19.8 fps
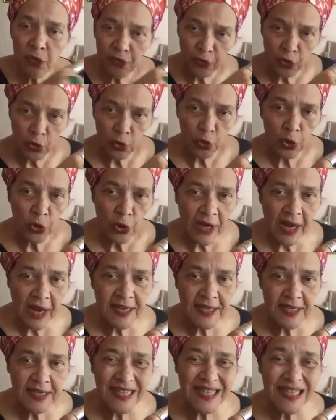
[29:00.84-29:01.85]
the
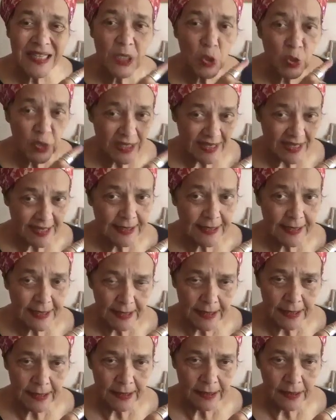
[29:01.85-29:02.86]
colonizing
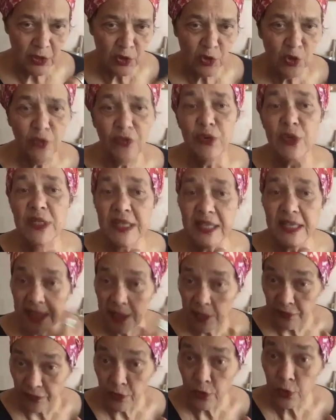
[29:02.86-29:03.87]
society. For instance,
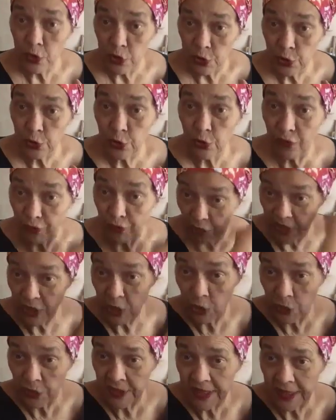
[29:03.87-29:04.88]
it's for also the French
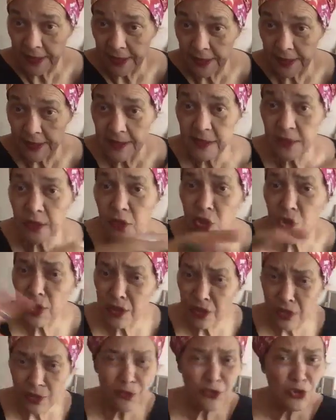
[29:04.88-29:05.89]
society. It's not
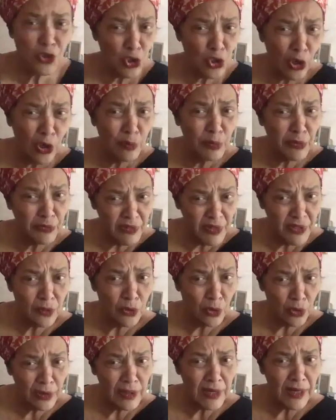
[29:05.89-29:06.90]
just the job of
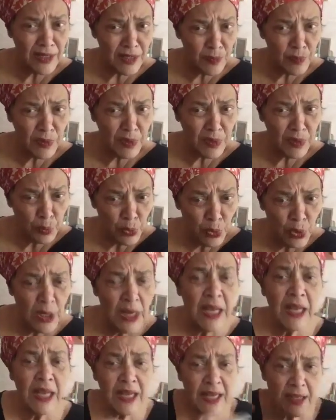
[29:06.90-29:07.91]
colonized people,
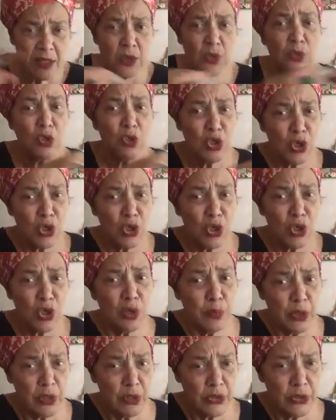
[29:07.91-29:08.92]
it's your job
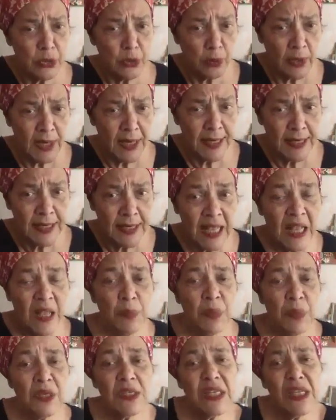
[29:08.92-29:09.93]
also, right?
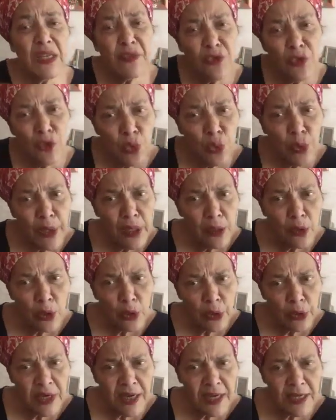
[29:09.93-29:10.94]
Because if you were a
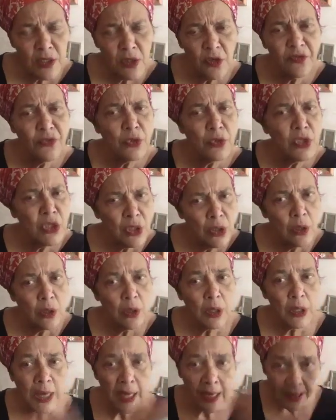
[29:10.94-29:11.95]
colonizer for so
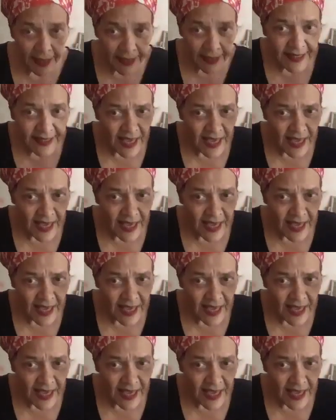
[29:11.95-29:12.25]
long, it